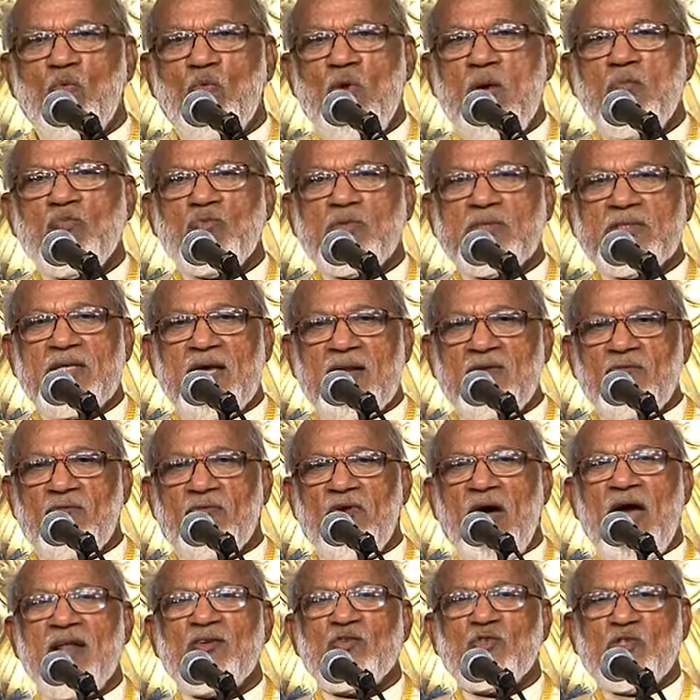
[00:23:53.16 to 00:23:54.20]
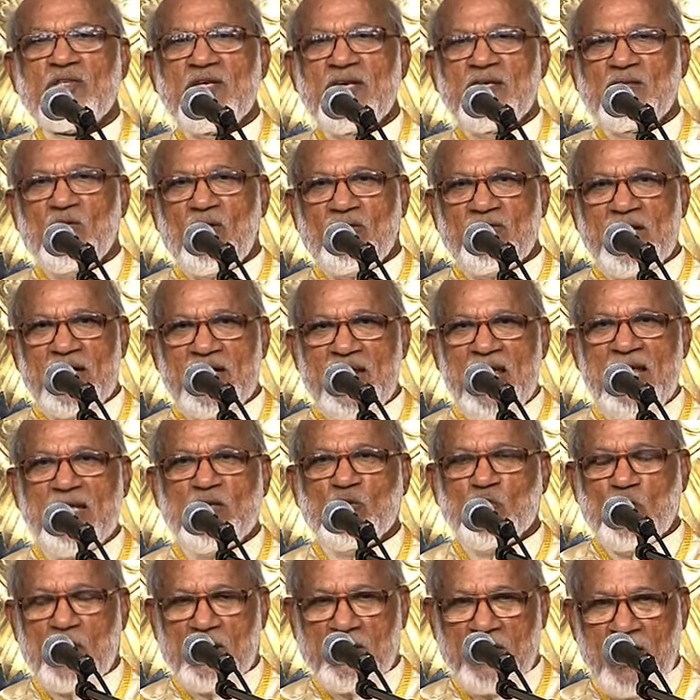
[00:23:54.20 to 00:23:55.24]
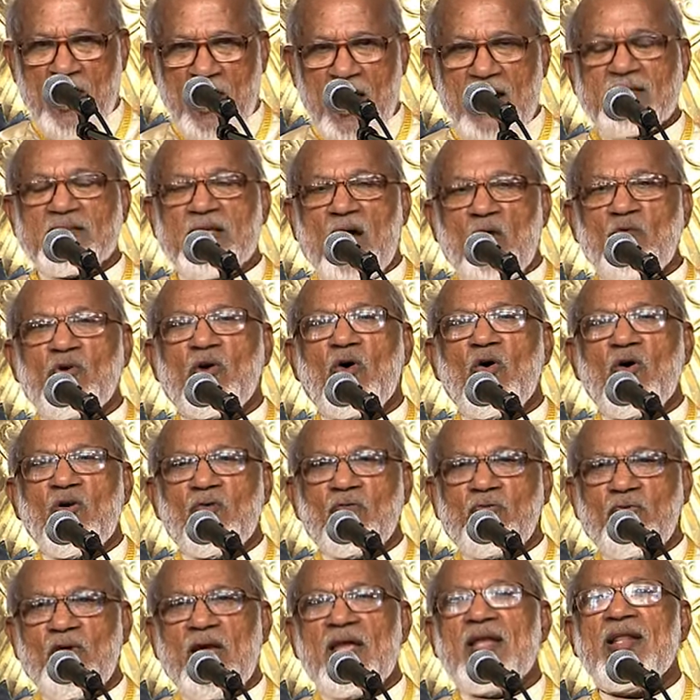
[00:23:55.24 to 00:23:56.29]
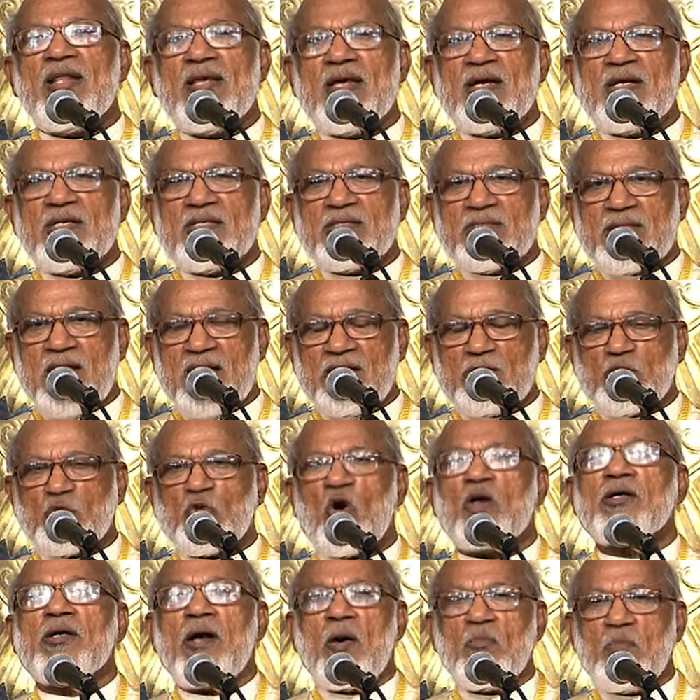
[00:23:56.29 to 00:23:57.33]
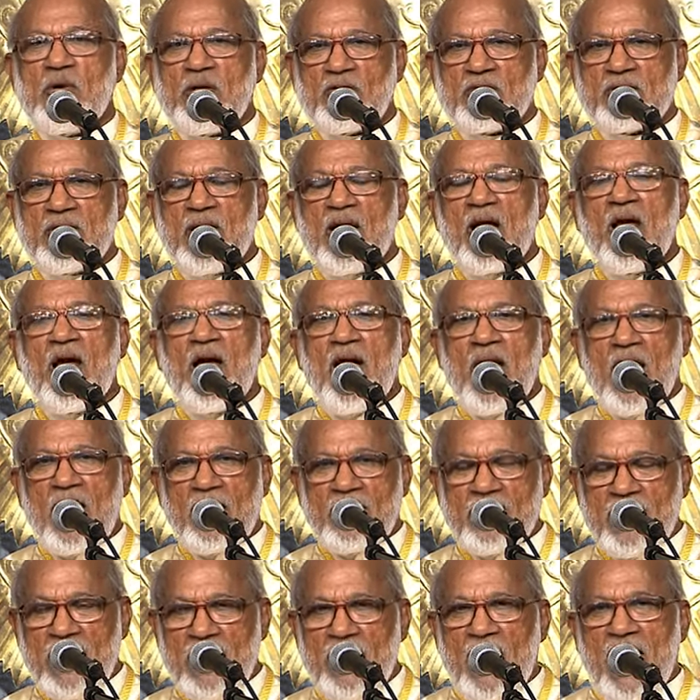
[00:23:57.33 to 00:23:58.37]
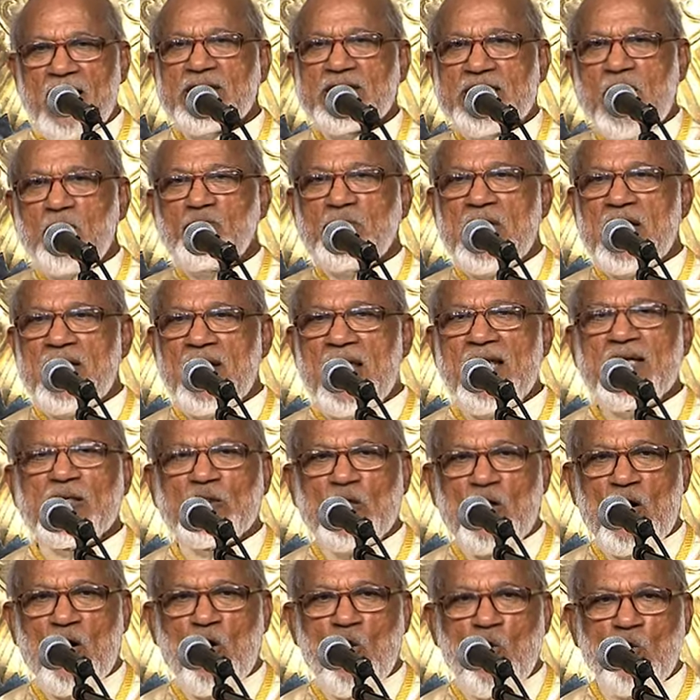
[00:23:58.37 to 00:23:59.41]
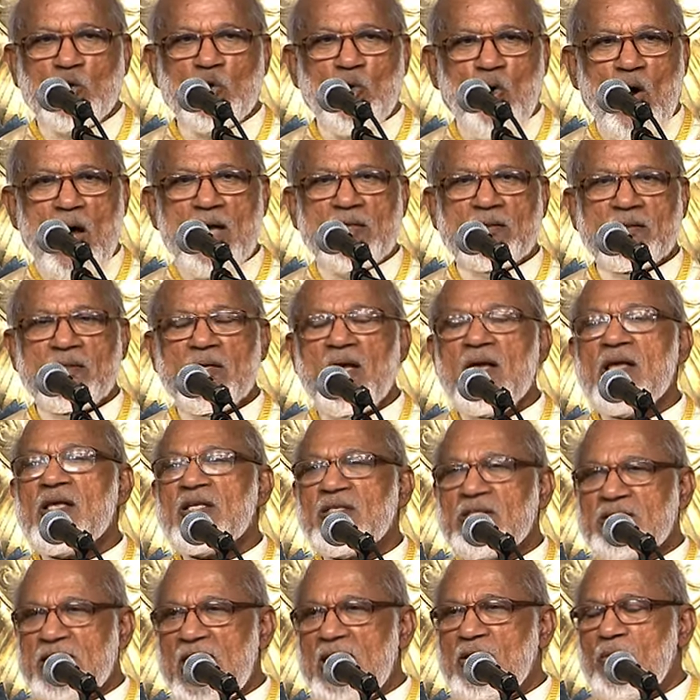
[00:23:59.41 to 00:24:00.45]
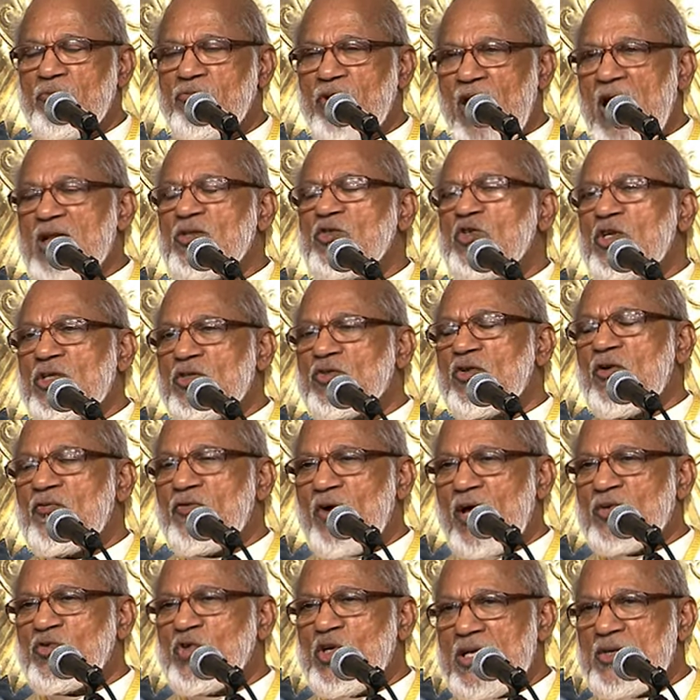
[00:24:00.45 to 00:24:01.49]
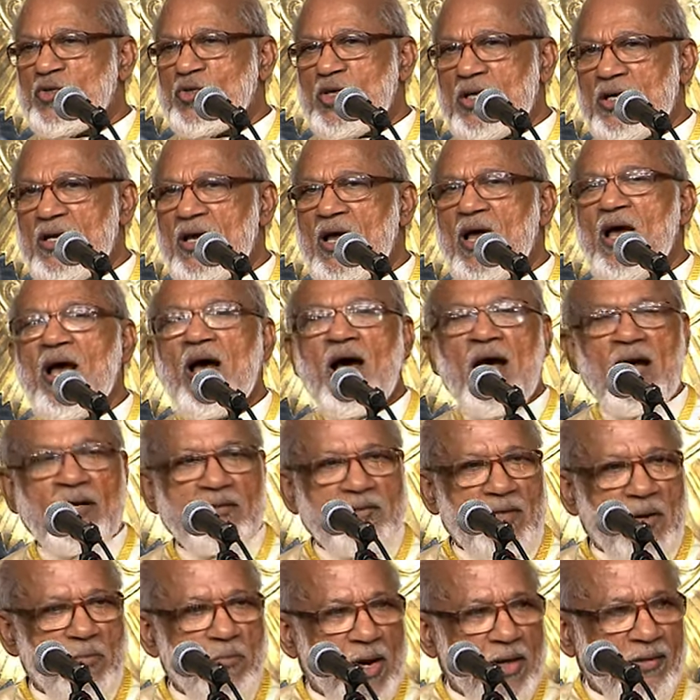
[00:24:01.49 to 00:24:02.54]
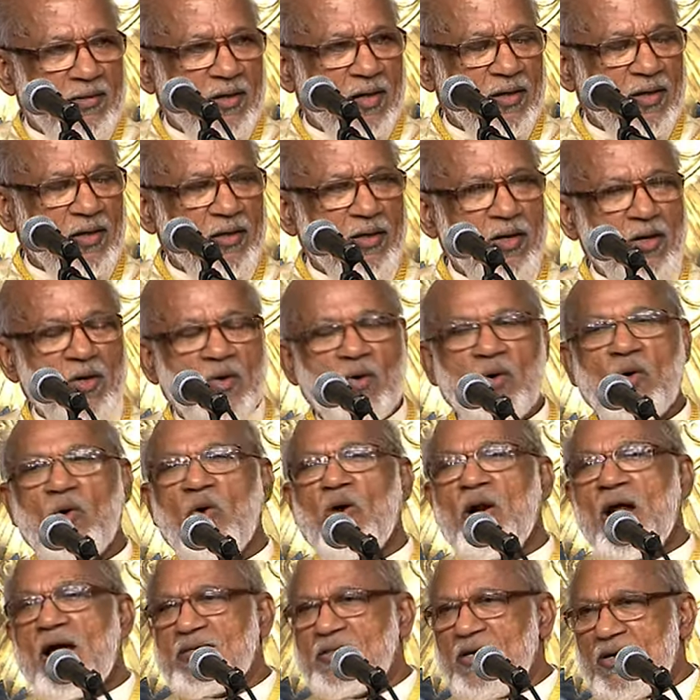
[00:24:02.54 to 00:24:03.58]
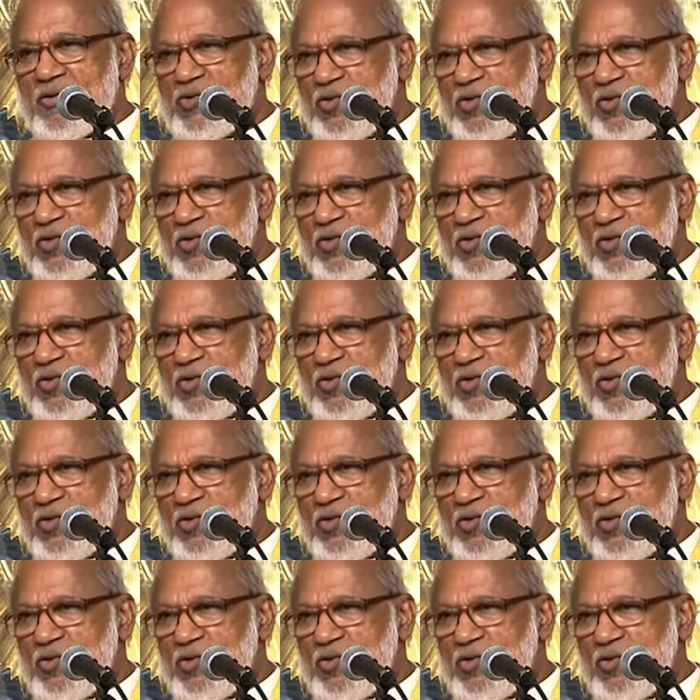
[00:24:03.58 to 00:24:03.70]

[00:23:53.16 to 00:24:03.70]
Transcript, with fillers: whims and fancies of the nature as our own failures and shortcomings, and then accept the nature also as Saint Francis of Assisi, as a brother or as a